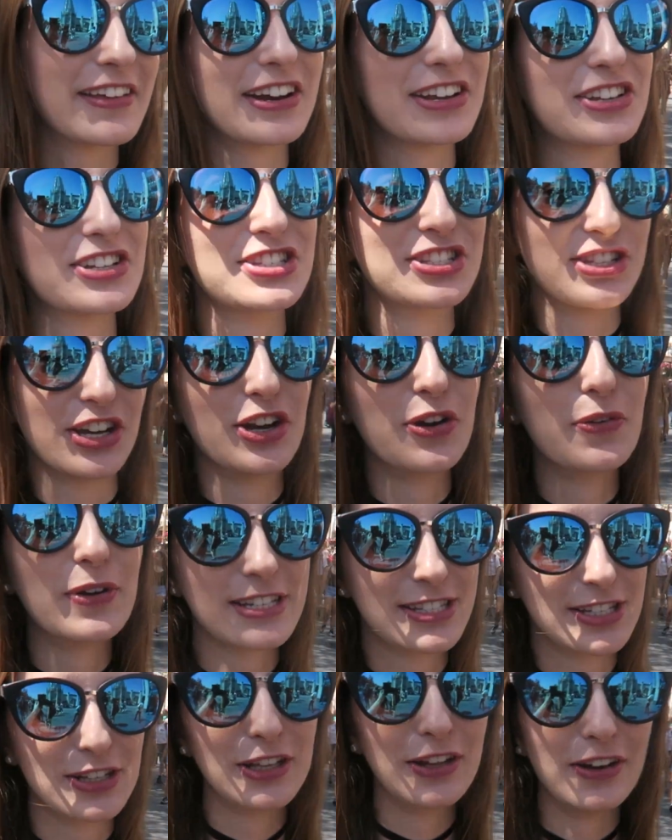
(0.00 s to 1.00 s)
that I just don't know
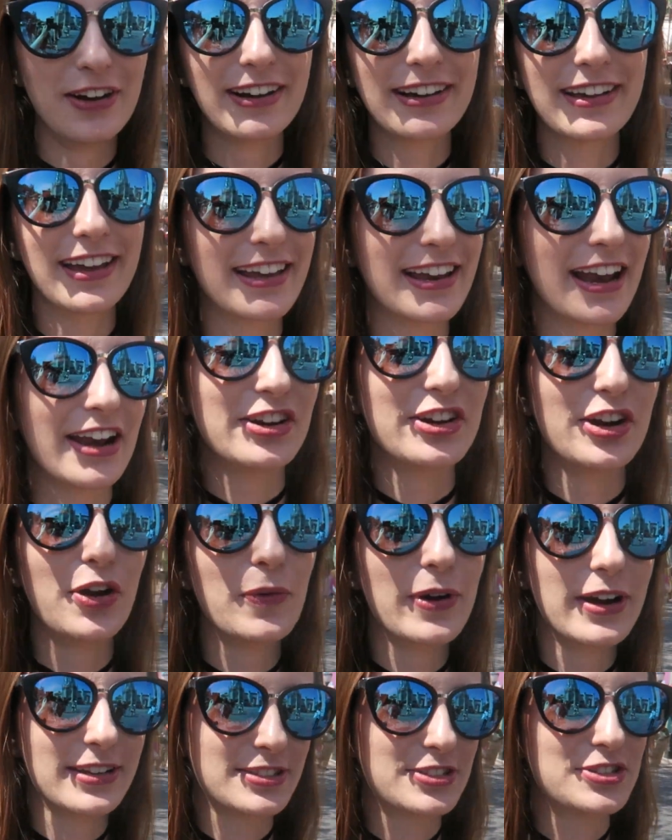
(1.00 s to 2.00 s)
where to look and I don't know
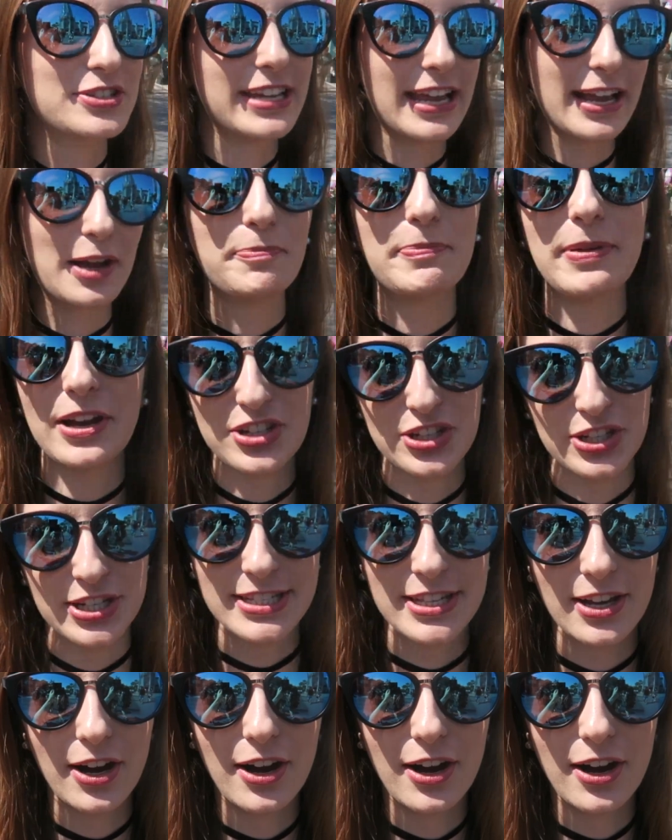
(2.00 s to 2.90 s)
where to take pictures